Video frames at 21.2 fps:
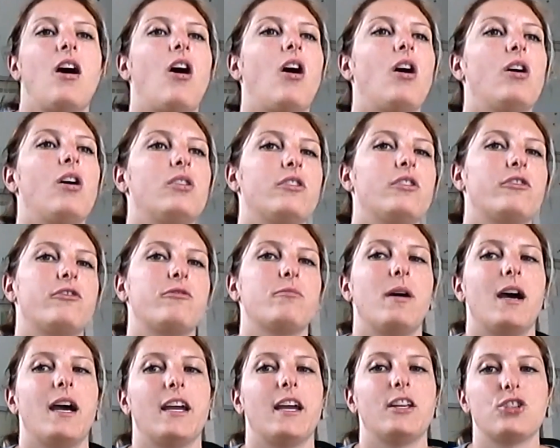all of
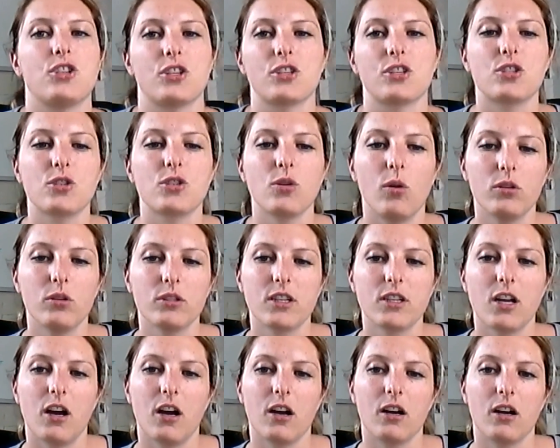my just sold
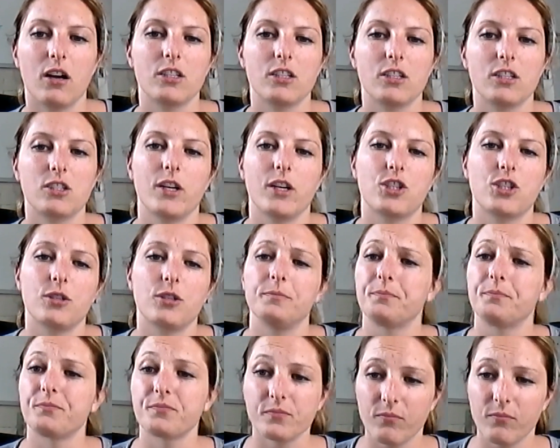cards, which